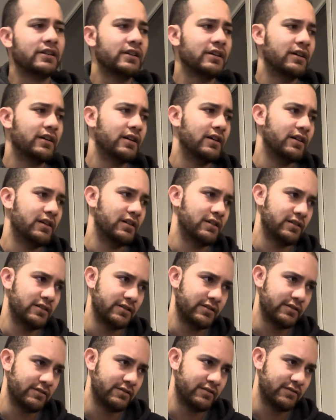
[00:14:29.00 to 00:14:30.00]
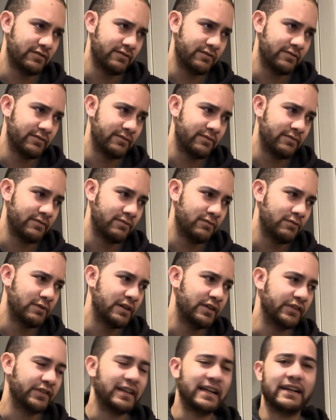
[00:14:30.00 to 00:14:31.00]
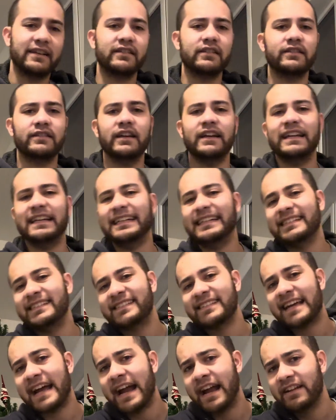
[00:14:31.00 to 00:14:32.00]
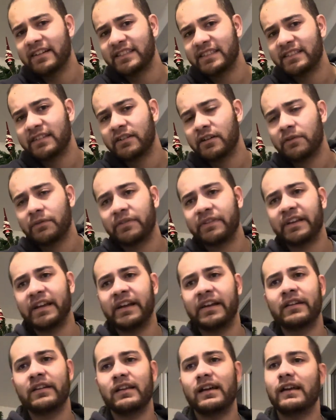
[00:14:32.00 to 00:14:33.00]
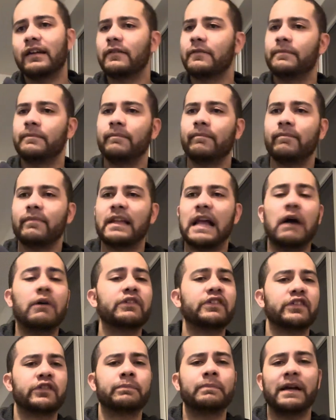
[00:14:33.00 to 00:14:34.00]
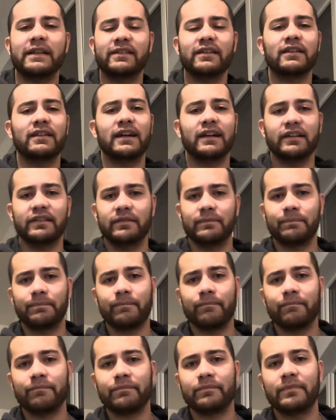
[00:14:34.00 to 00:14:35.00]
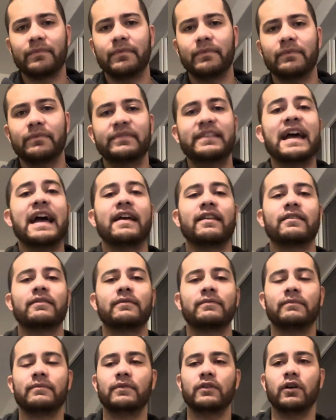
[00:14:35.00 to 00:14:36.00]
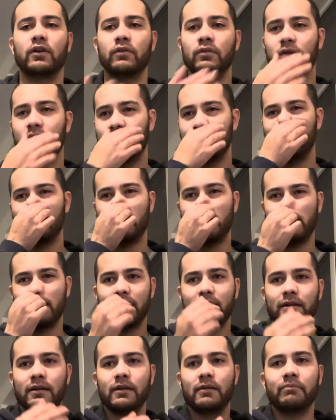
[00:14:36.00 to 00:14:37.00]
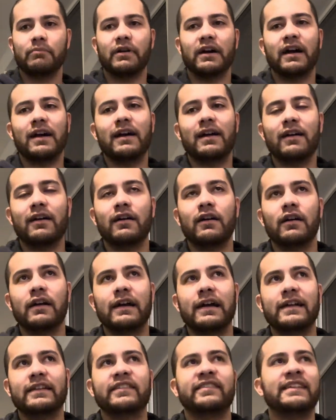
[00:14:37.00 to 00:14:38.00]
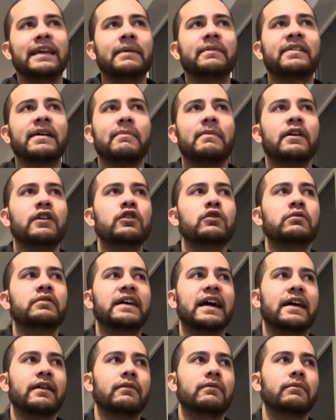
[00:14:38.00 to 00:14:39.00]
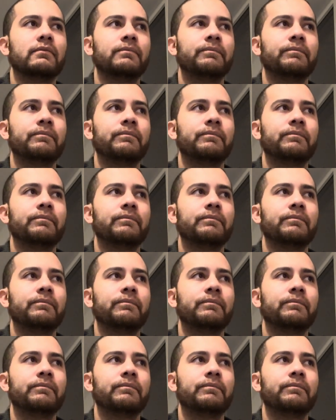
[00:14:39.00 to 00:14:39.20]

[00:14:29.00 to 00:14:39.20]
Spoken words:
What else? Like the East Side, you know what I'm saying? Like, I was expecting like that, you know. But at the same time, I knew that,